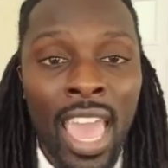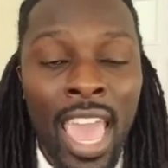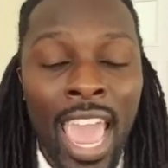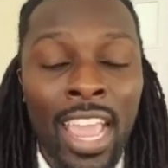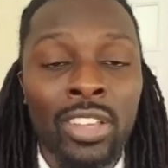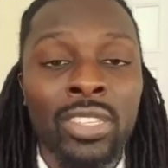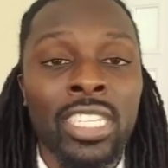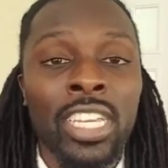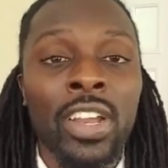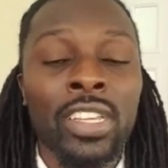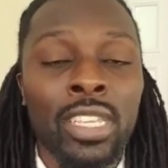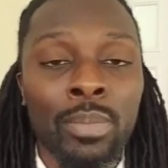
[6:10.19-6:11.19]
and you're
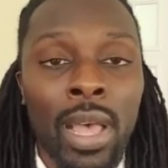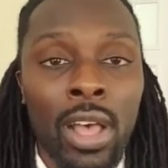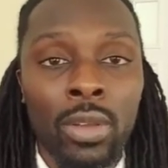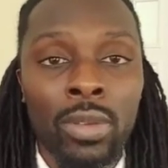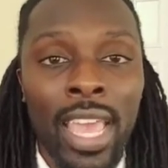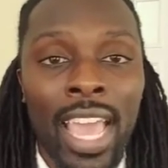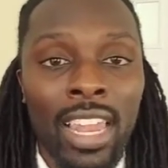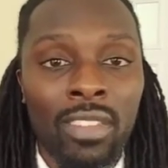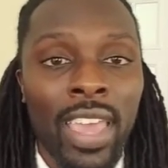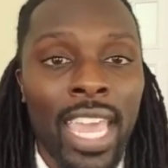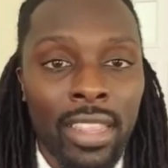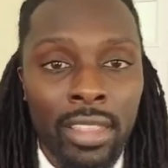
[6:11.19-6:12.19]
serious about
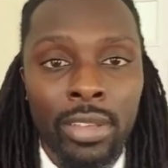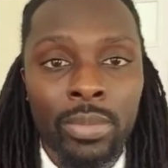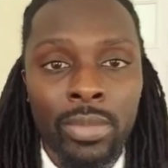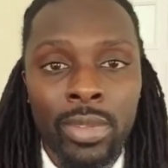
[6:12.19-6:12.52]
elevating them.